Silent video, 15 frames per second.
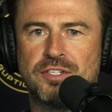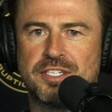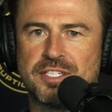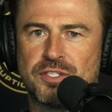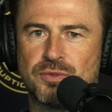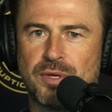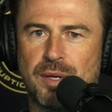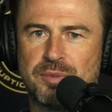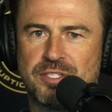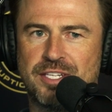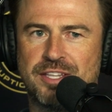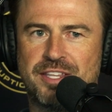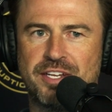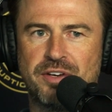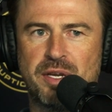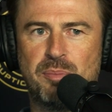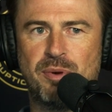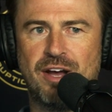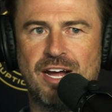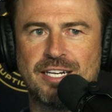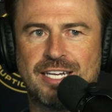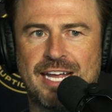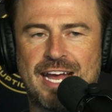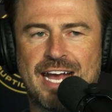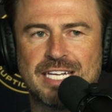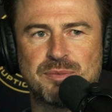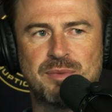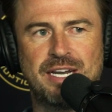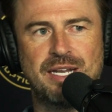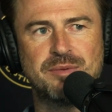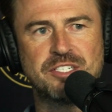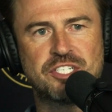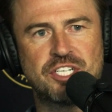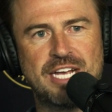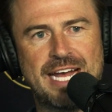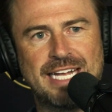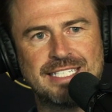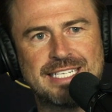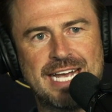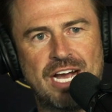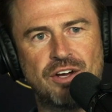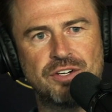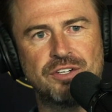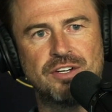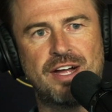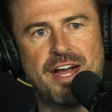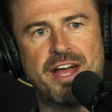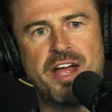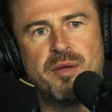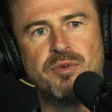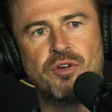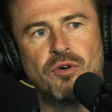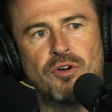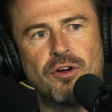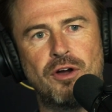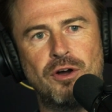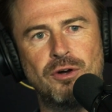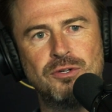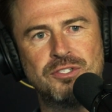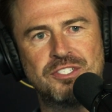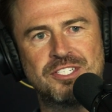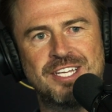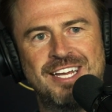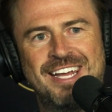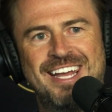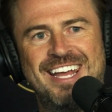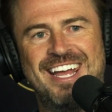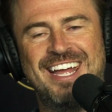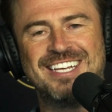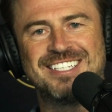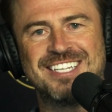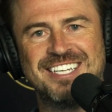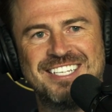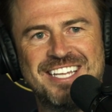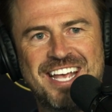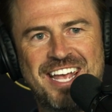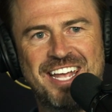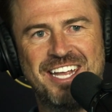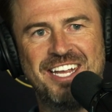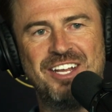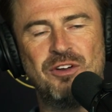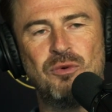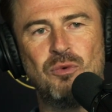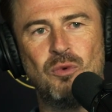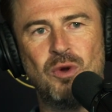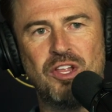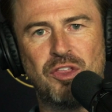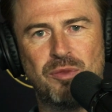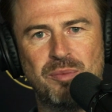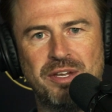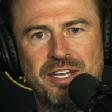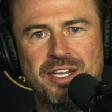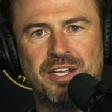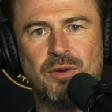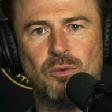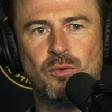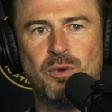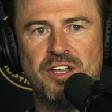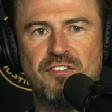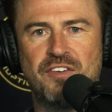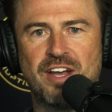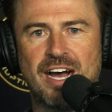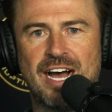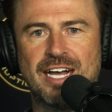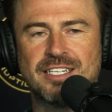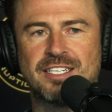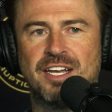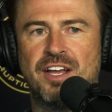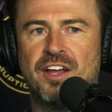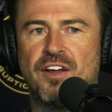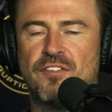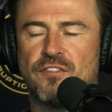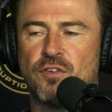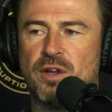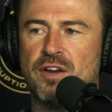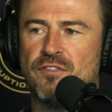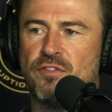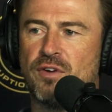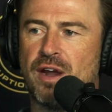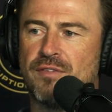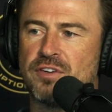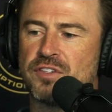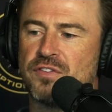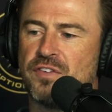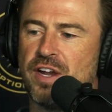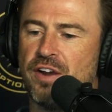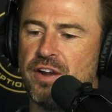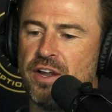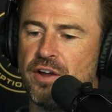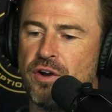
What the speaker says: Disruption Theory podcast. My name is Chad Towner. I am your host. And today with me, we've got Freedom Forever's very